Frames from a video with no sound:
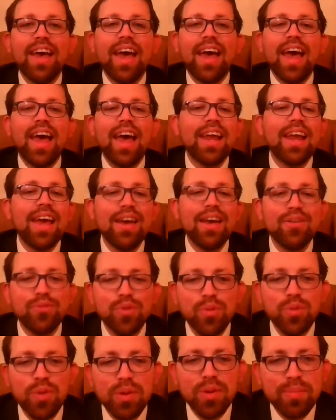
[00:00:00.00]
and
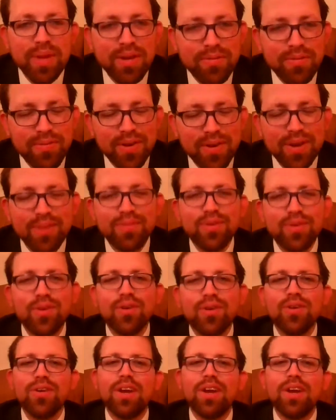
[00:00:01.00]
everyone made fun of her